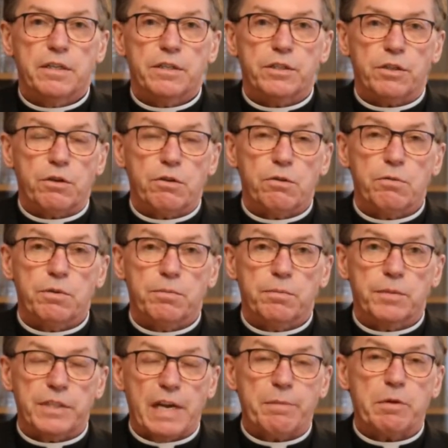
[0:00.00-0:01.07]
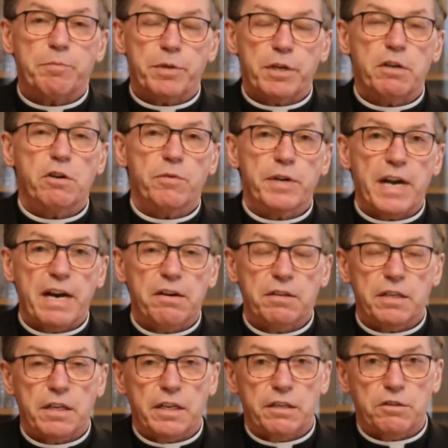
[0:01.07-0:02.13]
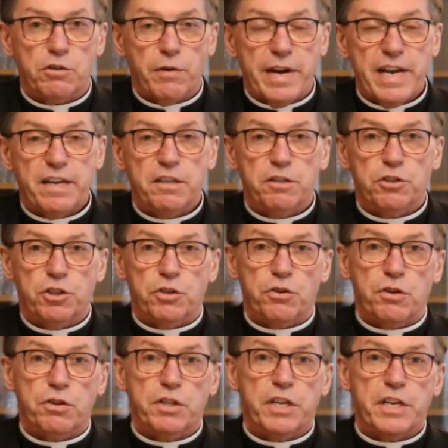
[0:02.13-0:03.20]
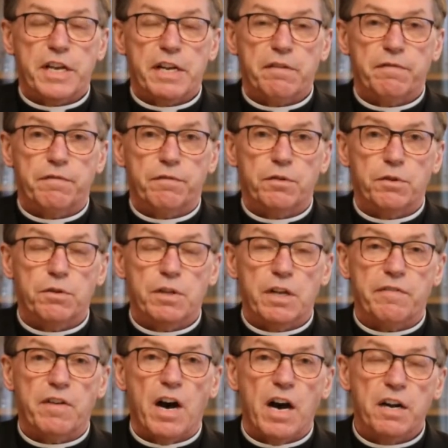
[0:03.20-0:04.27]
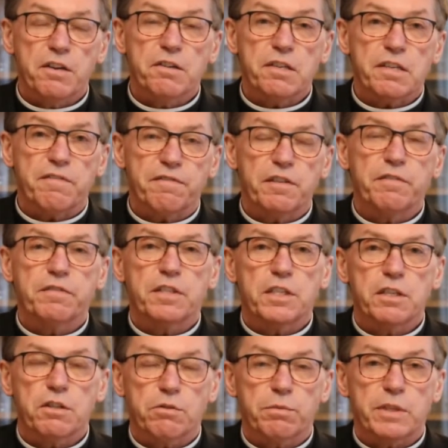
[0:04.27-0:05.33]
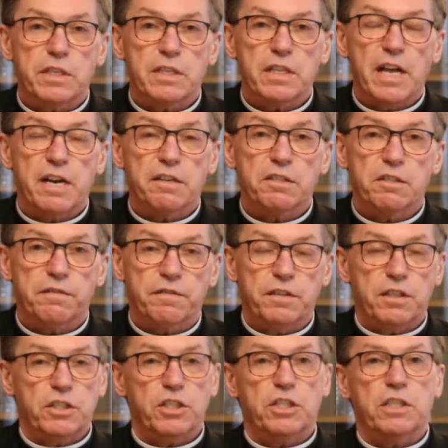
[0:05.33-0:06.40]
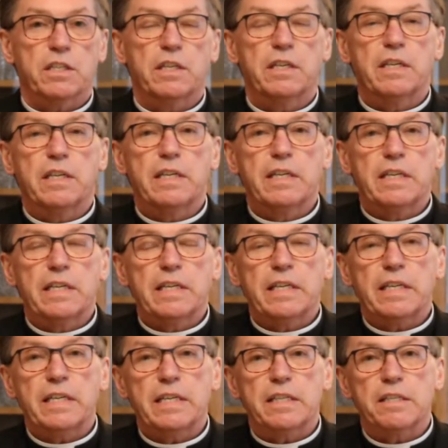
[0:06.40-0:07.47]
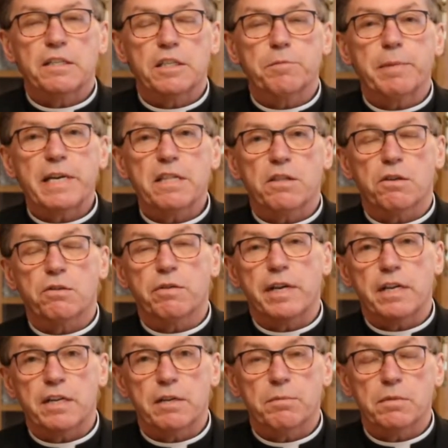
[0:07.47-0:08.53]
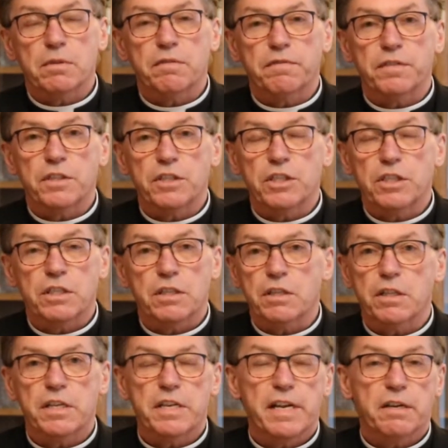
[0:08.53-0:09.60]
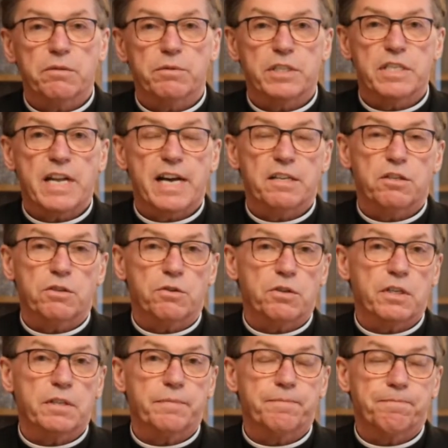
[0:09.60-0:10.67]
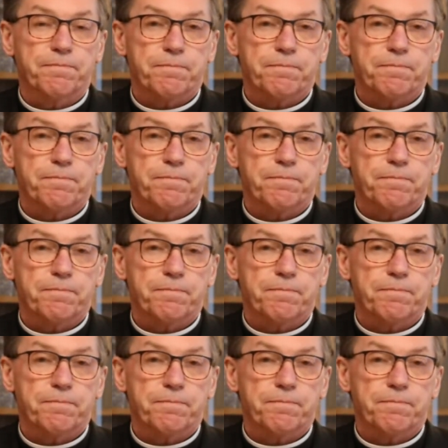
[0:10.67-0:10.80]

So Simon Peter went out and dragged ashore the net full of 153 large fish. And despite the great number of fish, the net was not torn.